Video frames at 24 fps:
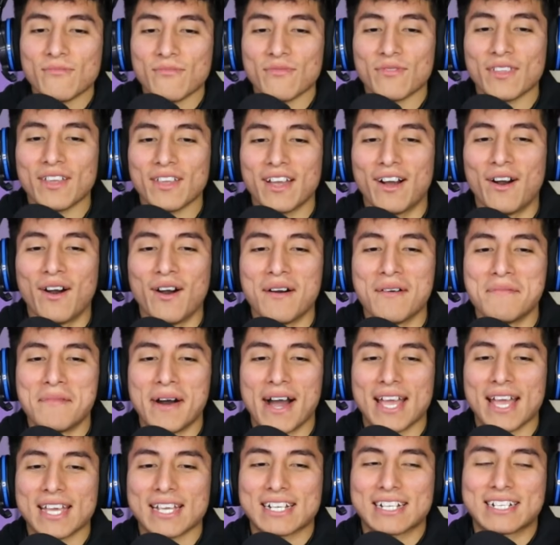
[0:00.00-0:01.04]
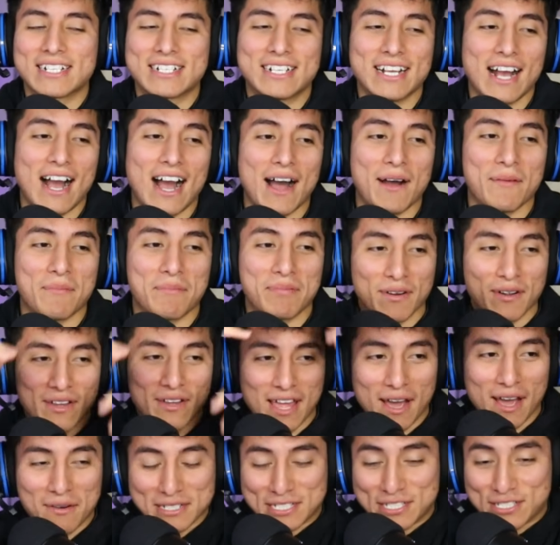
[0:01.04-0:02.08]
Oh my god, bro,
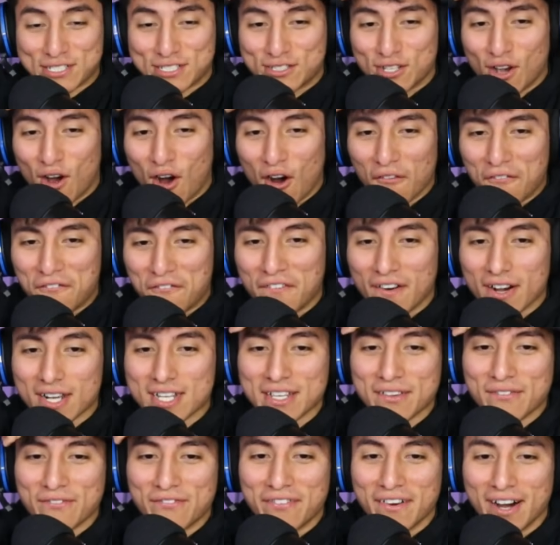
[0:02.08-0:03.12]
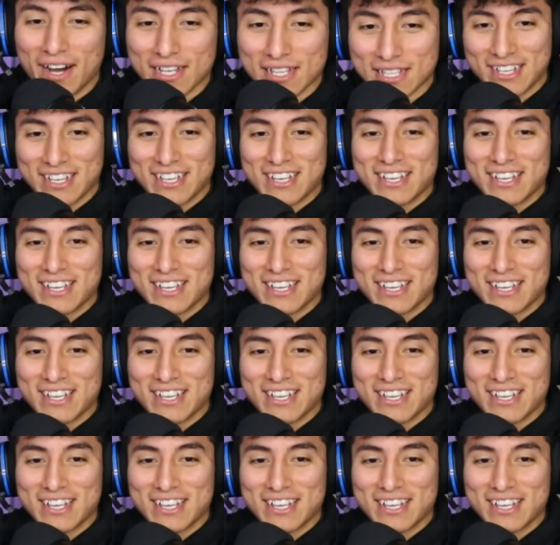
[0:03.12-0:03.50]
that was so fucking fun.